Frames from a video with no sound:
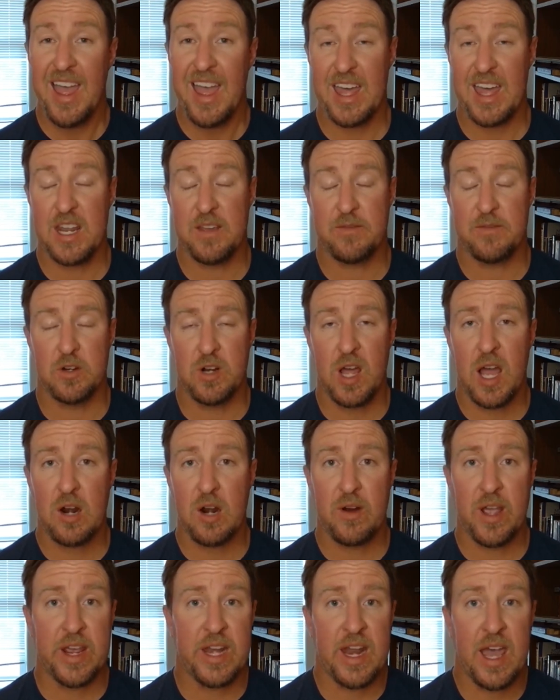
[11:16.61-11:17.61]
And if you're not
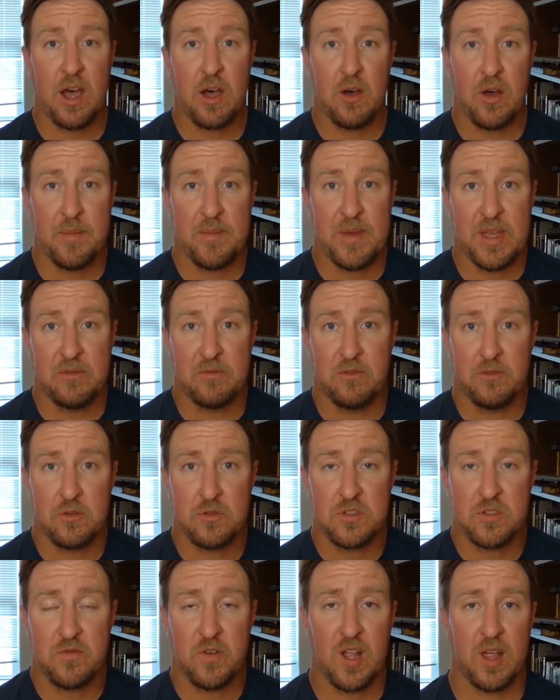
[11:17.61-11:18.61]
right now, I mean,
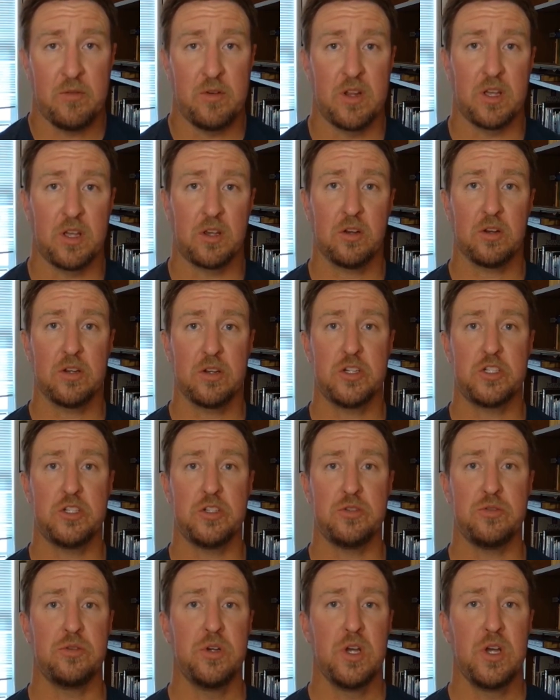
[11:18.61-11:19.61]
first of all, I would encourage
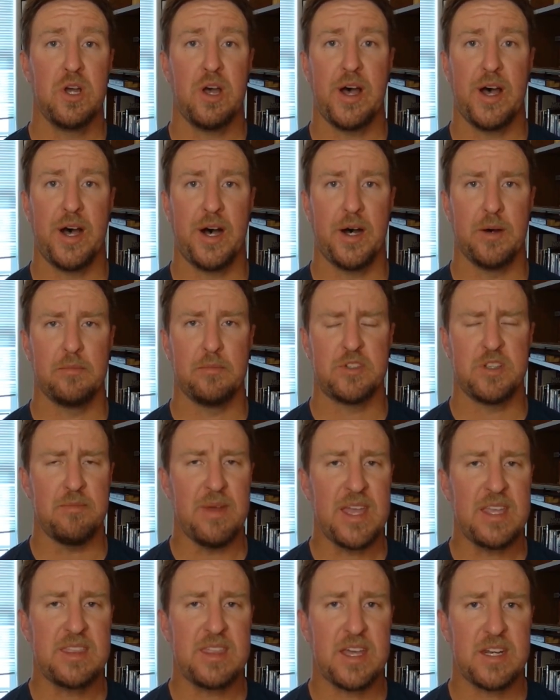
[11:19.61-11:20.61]
you to
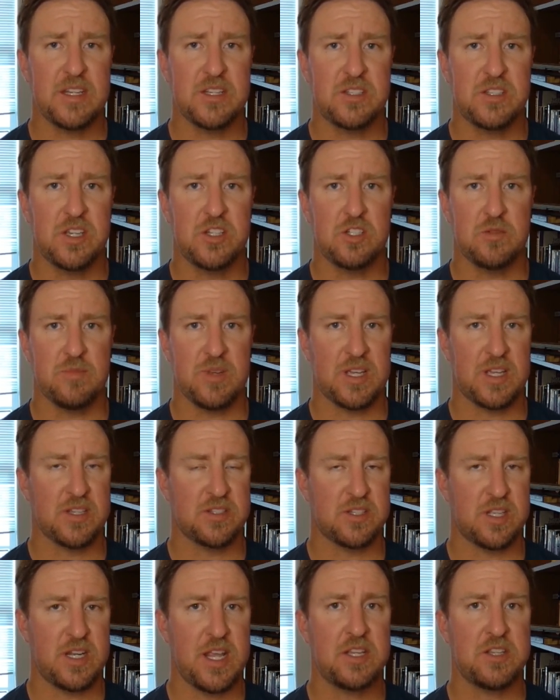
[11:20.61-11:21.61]
make that decision, because
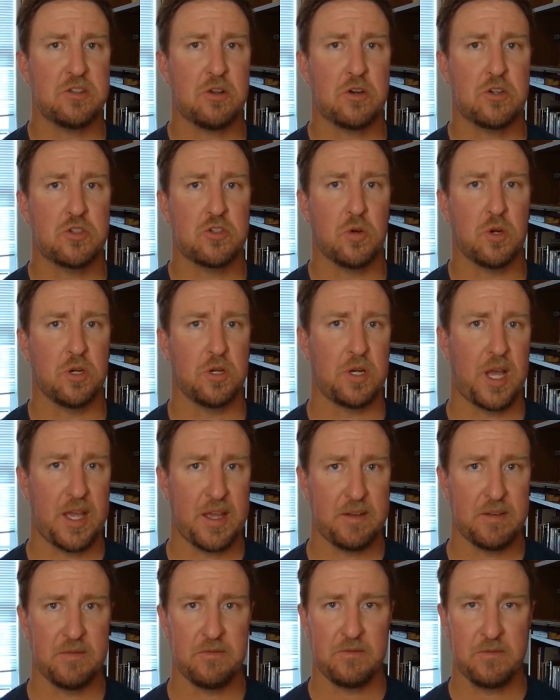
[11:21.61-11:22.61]
the days are short.
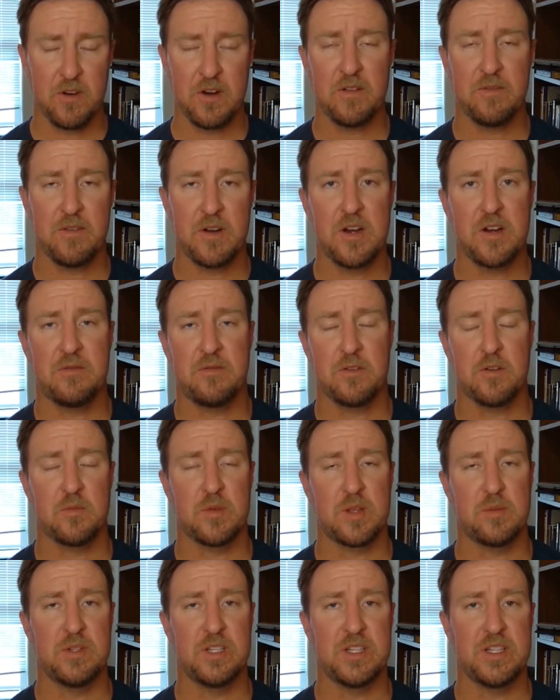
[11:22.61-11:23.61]
I very, very
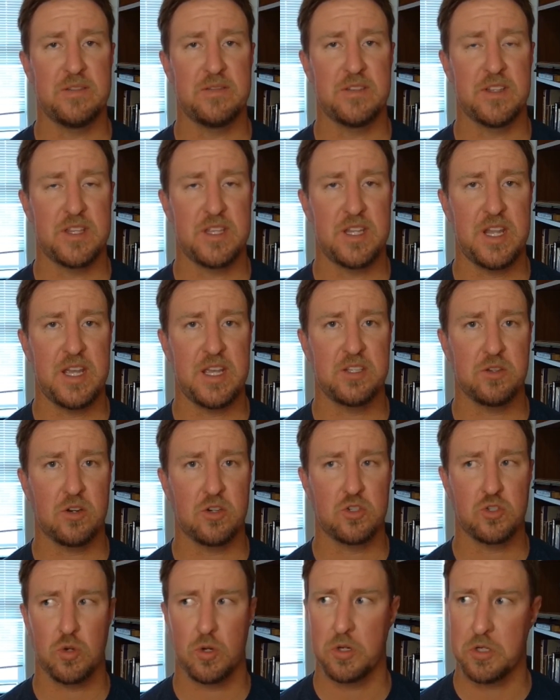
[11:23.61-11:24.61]
firmly believe that the days are
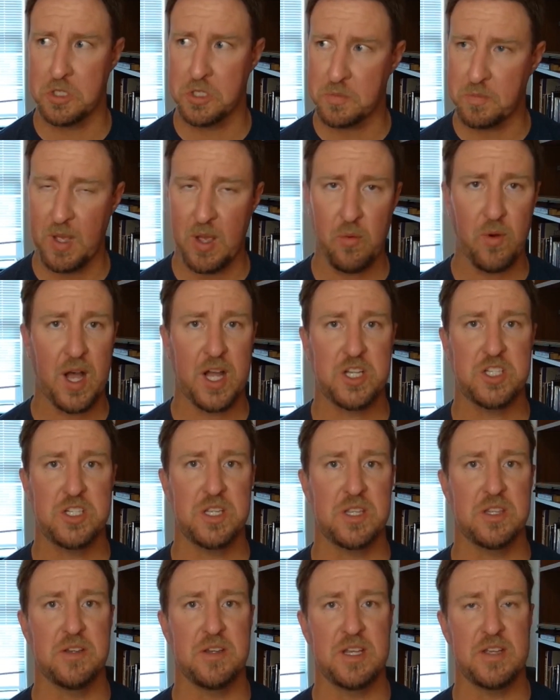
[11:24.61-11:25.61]
short, just by
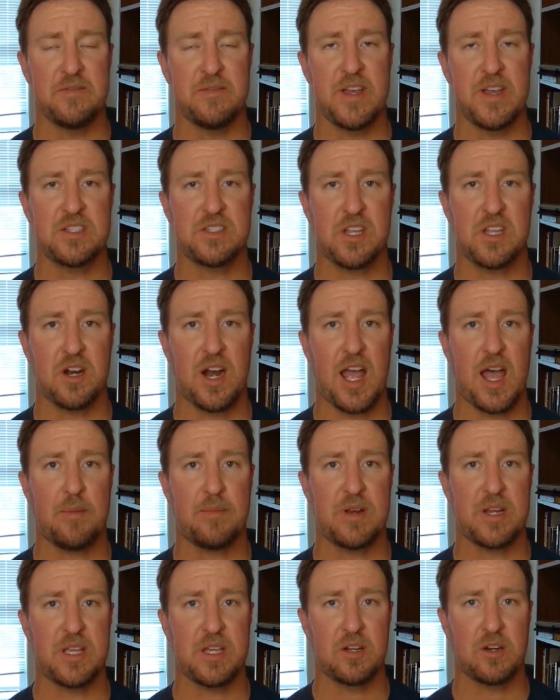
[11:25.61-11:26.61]
watching the events that are
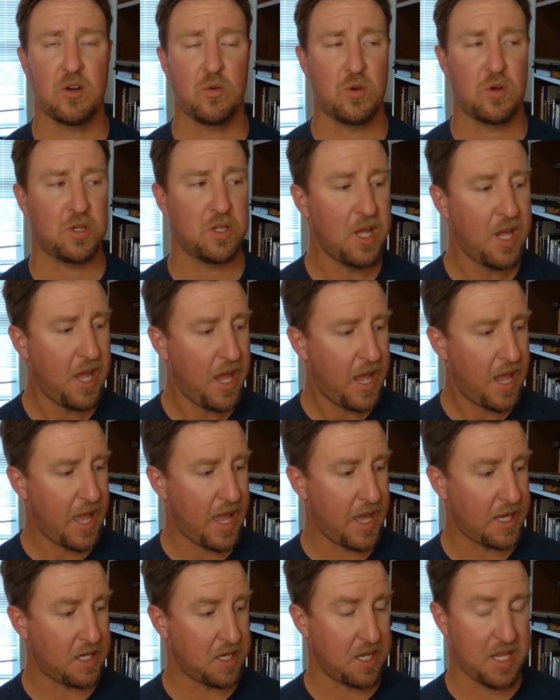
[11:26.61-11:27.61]
happening in our world.
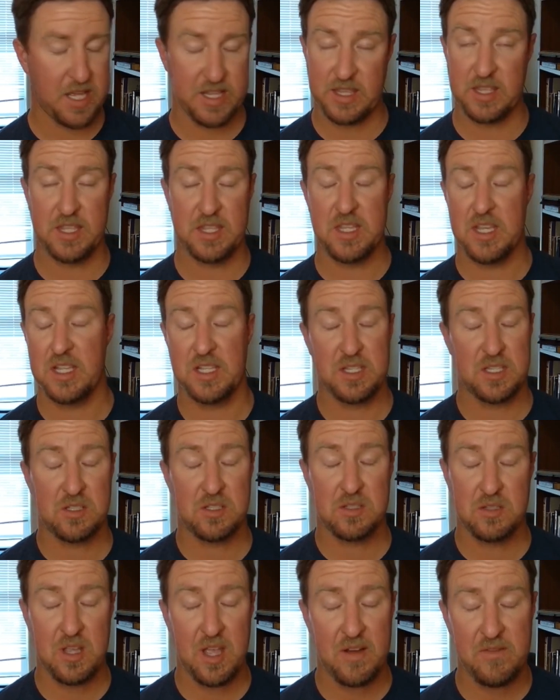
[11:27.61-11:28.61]
And
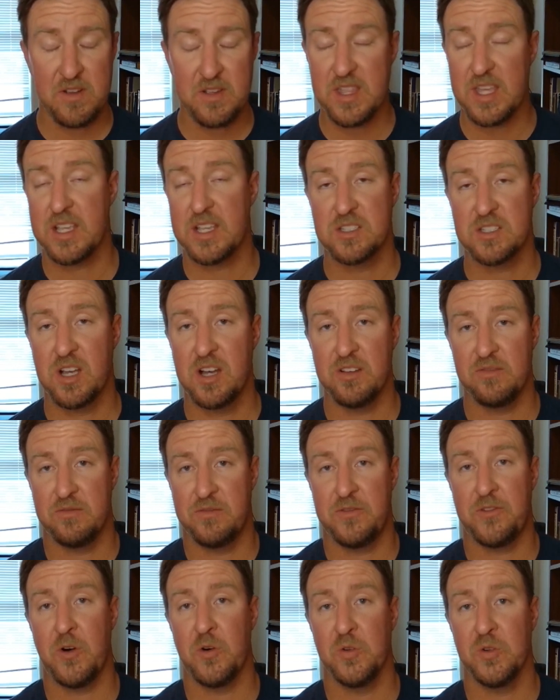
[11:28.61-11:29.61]
it's everything is
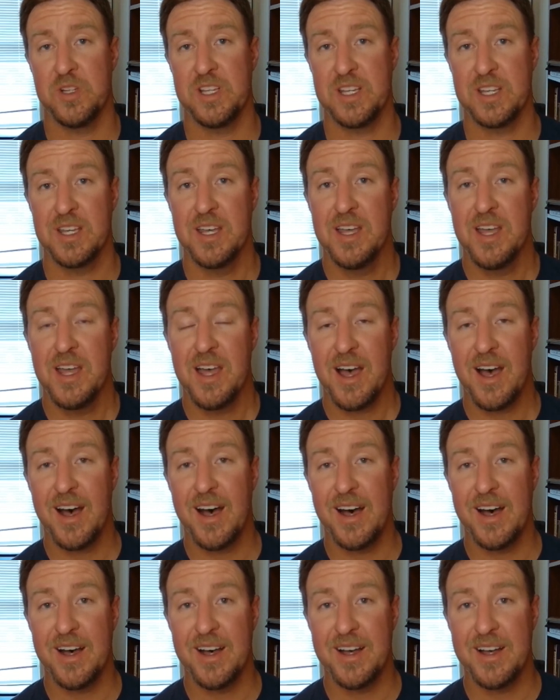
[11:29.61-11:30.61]
unfolding
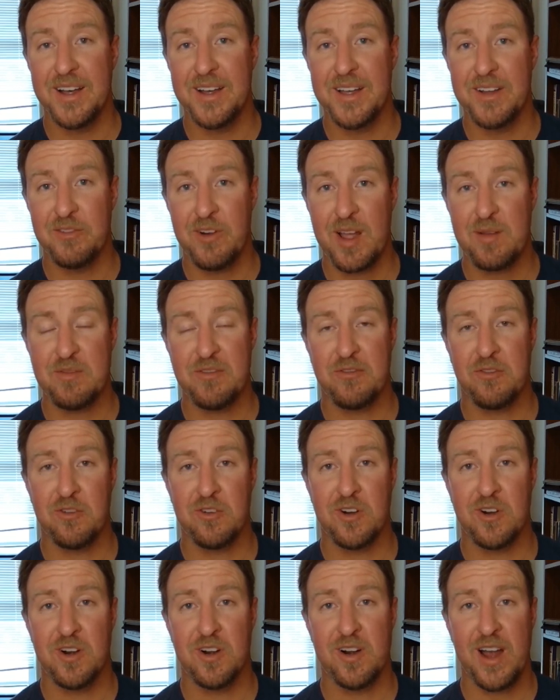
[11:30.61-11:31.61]
right
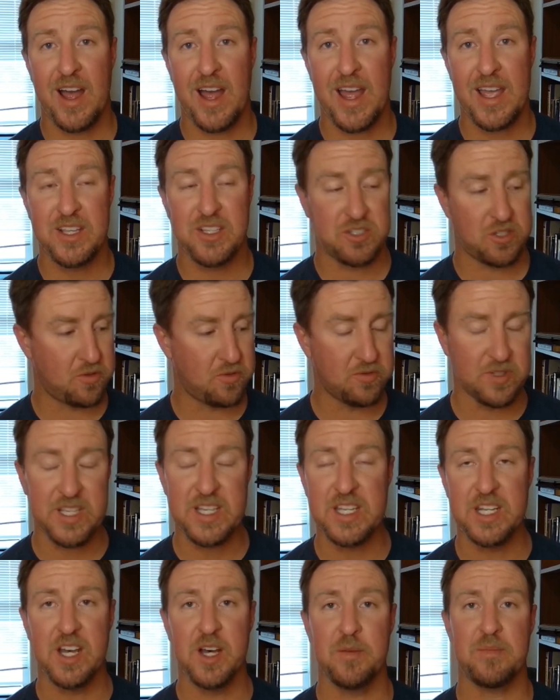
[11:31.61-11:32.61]
before our eyes, to
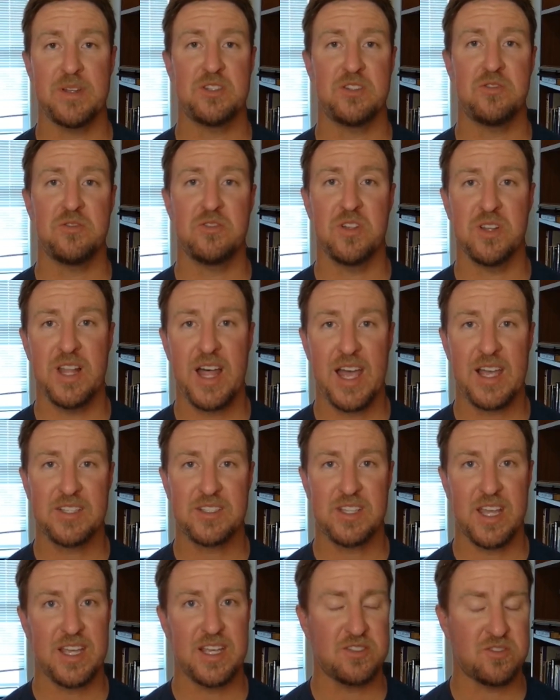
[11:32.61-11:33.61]
lead up into the
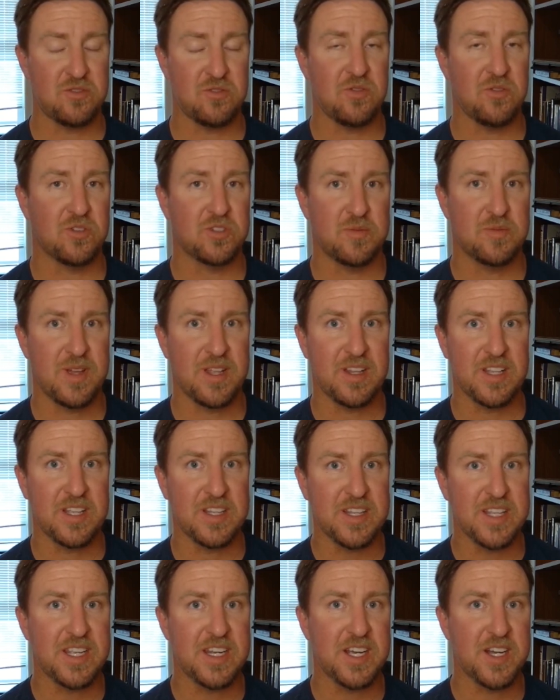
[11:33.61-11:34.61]
last days, to ultimately
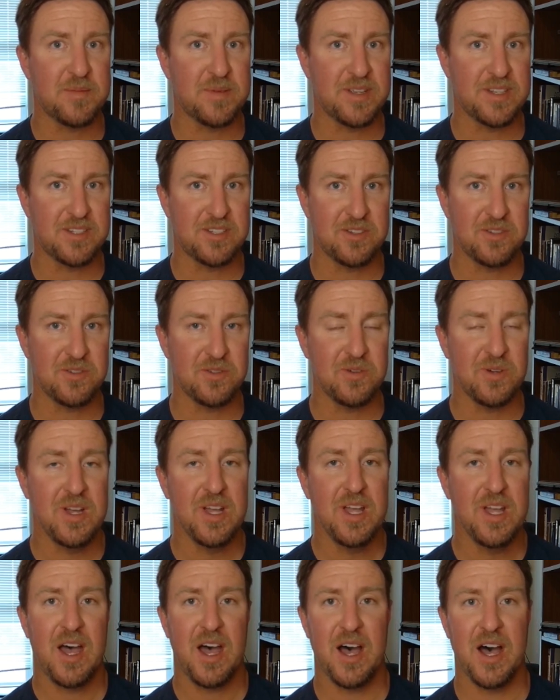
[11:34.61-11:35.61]
lead up into,
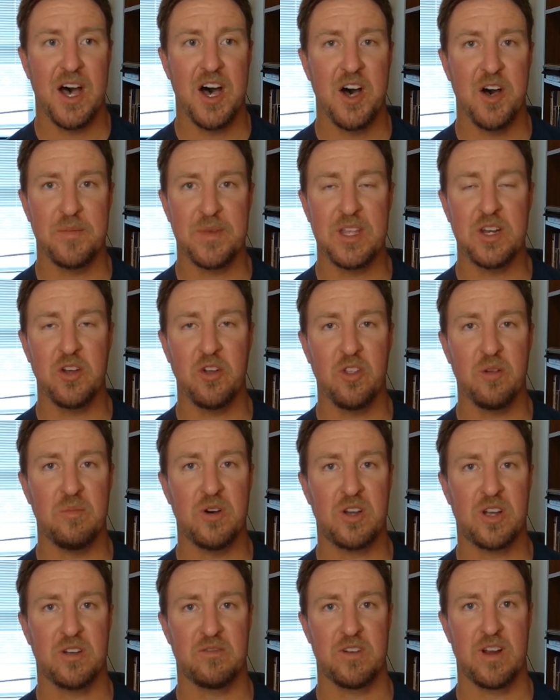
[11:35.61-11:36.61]
the
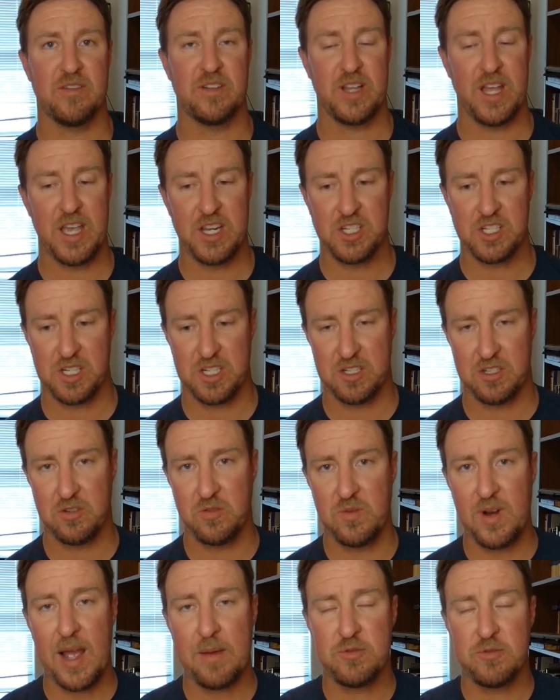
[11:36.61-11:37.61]
book of Revelation, to the
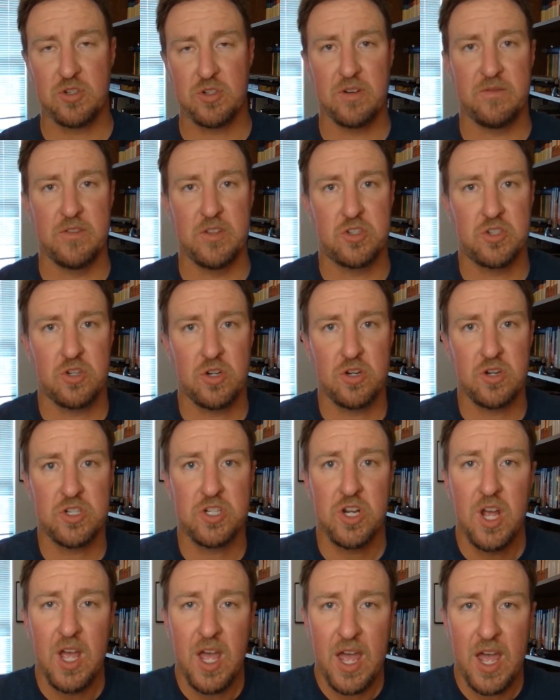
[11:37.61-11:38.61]
rapture of the
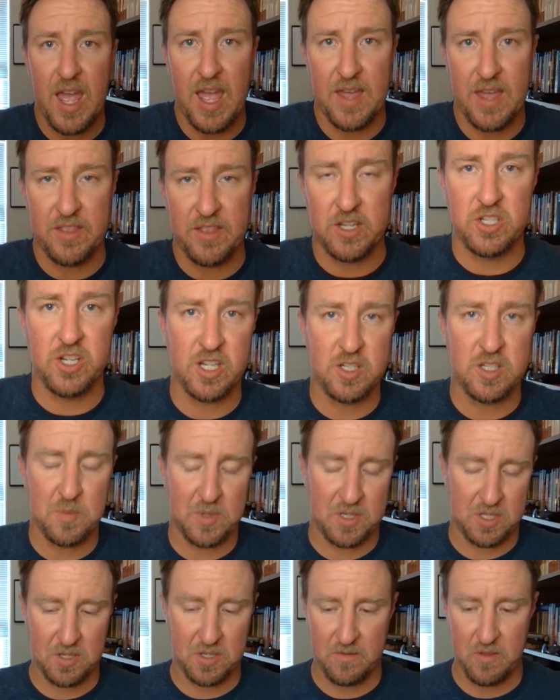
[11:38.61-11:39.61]
church and the
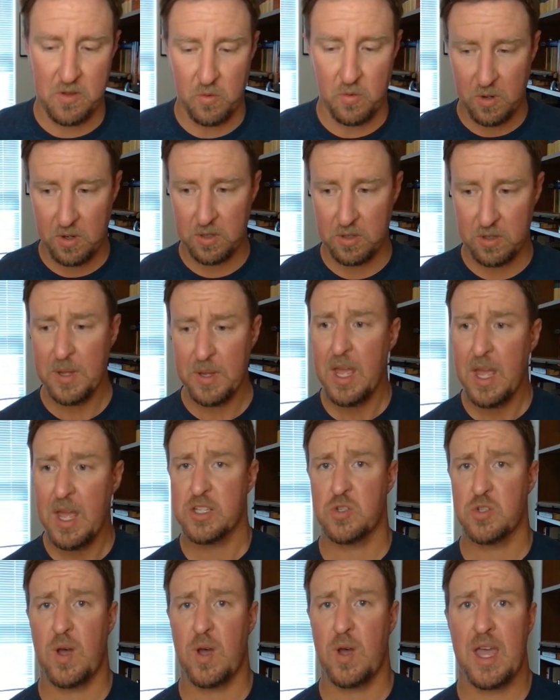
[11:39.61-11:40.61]
judgment of the world.
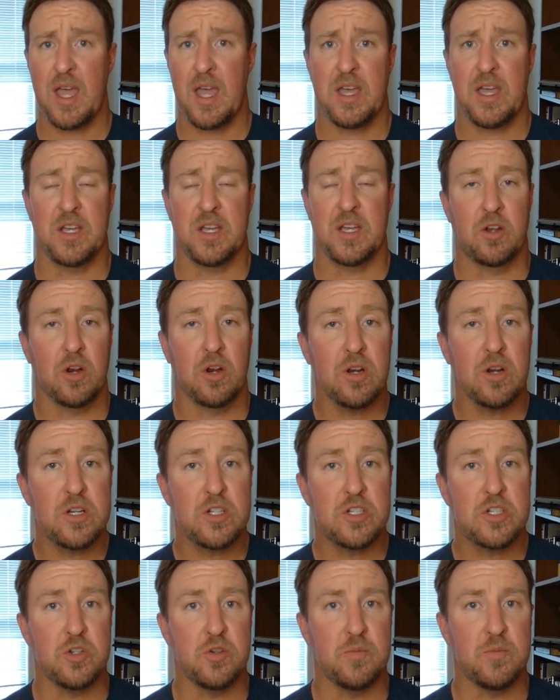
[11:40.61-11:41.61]
So I
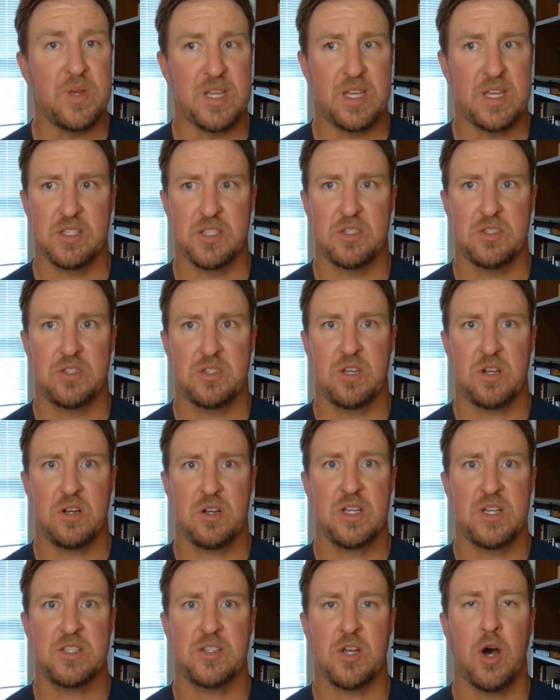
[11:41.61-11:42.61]
encourage you, because there
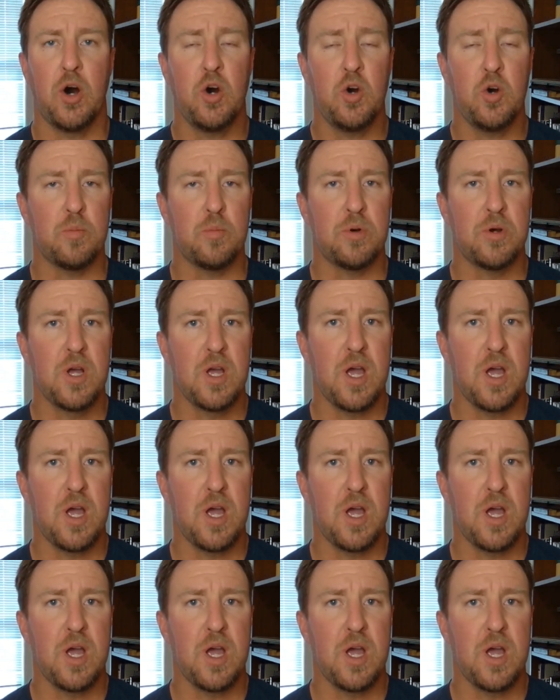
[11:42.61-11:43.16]
is hope.